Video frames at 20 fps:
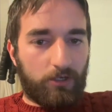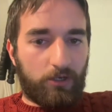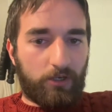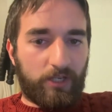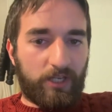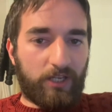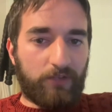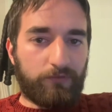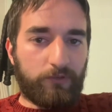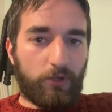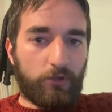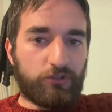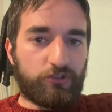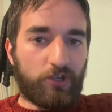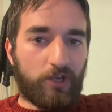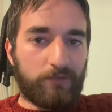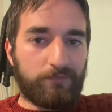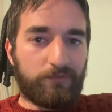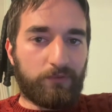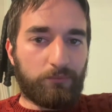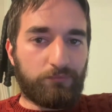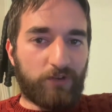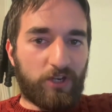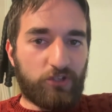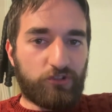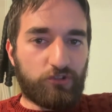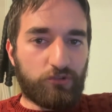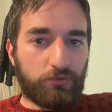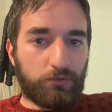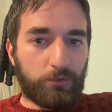I have no time for
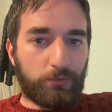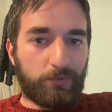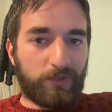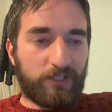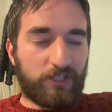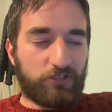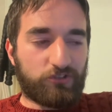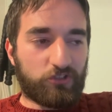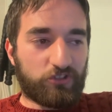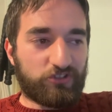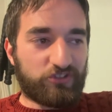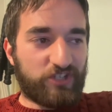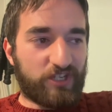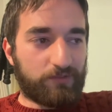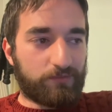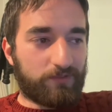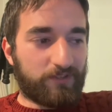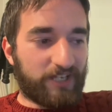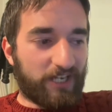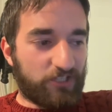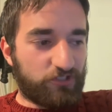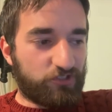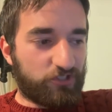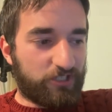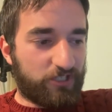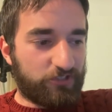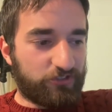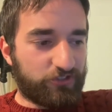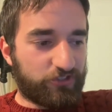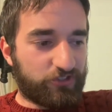racial or religious
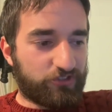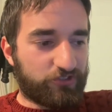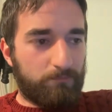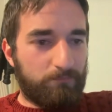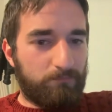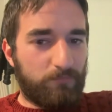segregationists,